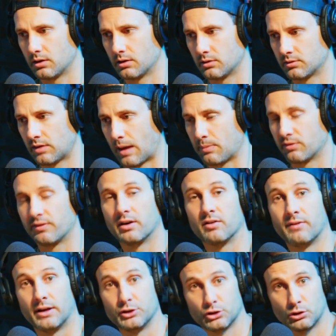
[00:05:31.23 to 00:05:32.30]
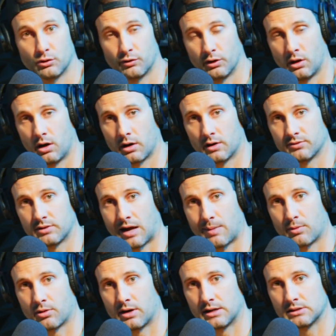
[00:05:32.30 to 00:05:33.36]
type of intervention over a long enough time
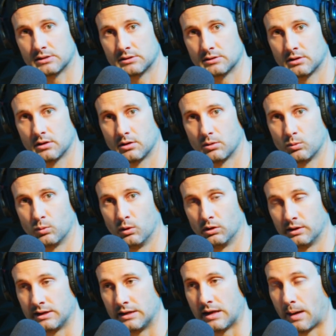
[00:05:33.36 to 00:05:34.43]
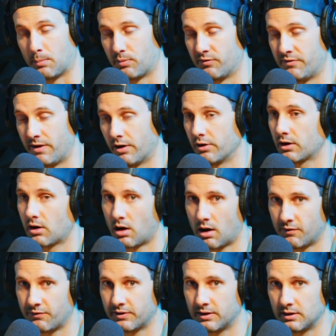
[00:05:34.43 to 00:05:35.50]
horizon will lead, I'm very
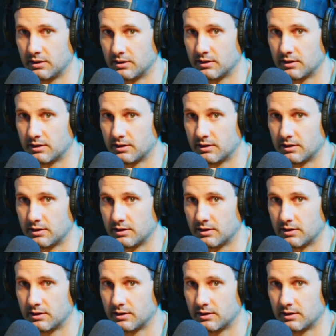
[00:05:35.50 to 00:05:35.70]
confident,